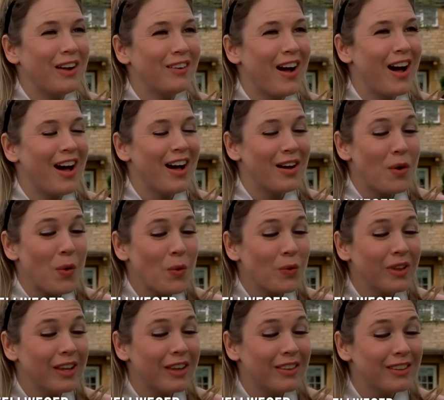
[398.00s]
Number
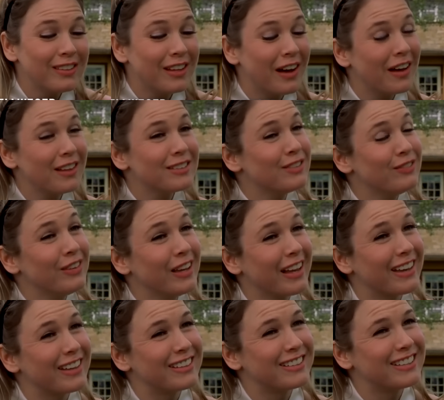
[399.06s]
4. Renee
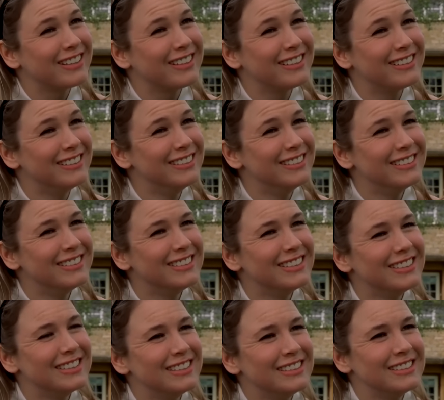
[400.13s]
Zellweger,
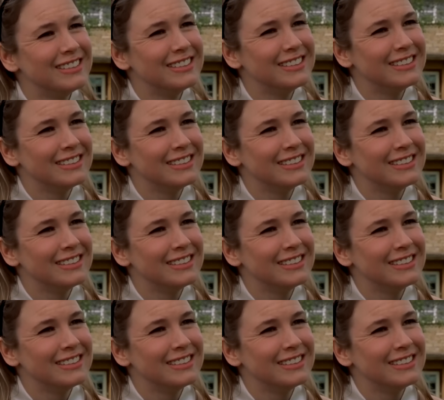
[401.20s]
Bridget Jones's